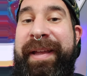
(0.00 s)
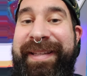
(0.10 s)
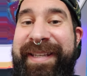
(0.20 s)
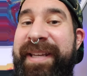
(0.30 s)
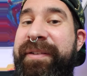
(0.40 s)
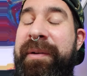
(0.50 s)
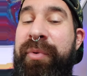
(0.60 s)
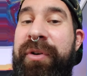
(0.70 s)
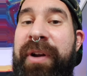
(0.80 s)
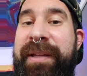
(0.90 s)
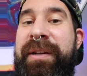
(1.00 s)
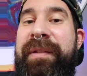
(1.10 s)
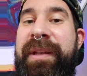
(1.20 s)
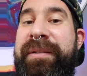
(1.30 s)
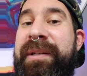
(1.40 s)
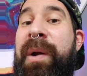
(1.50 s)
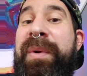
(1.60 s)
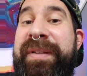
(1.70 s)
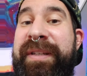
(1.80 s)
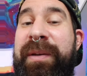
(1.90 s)
It's easy to progress on this, and I
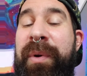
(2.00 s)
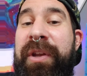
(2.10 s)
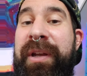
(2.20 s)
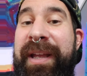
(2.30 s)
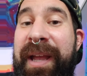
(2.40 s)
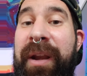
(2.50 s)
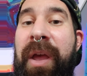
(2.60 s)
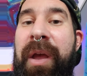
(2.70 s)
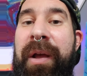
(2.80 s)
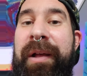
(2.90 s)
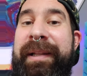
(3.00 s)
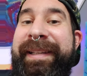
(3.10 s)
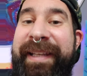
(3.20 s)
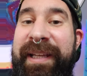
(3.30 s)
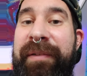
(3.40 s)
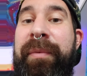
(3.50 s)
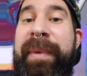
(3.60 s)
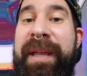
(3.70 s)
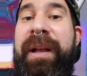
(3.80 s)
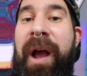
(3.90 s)
wanna see what you can get. Leave
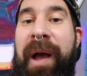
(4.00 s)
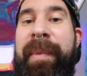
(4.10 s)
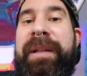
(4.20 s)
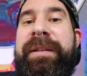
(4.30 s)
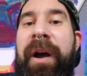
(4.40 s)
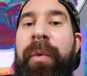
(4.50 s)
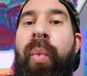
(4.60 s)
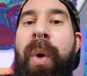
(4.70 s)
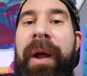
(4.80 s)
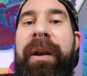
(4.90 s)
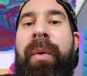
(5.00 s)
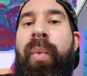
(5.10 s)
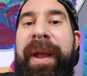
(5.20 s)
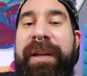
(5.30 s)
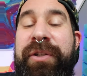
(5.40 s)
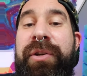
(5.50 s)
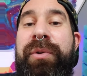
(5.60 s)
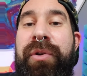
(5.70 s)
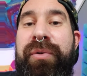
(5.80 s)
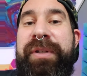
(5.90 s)
me comments on what weights you
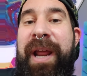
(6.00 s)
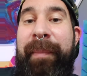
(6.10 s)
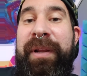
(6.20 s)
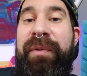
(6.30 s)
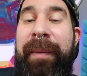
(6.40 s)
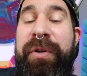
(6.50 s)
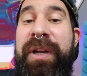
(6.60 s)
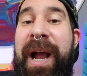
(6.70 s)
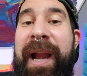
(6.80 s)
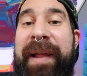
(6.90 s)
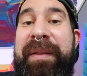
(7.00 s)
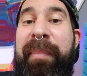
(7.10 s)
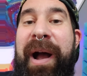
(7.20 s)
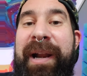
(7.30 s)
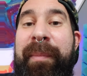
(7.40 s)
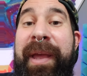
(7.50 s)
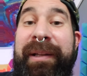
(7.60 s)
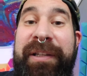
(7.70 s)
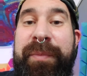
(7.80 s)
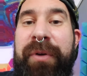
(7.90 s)
use and how many reps you got at the bottom, and
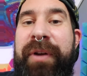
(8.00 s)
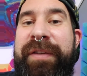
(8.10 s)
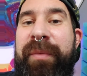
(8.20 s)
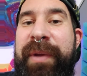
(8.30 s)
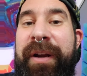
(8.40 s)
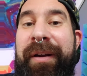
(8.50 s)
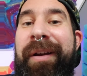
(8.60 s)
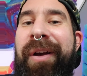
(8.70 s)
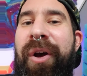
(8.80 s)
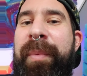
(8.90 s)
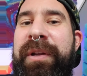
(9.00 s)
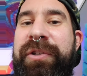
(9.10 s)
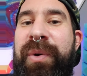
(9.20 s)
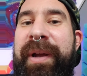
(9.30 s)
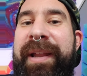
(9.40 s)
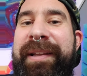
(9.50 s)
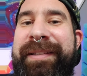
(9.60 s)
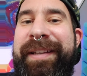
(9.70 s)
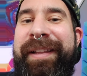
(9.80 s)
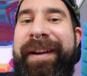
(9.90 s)
let's progress from here. Hope you enjoy it.
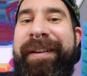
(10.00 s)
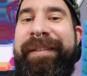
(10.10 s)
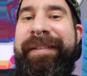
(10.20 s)
See you later.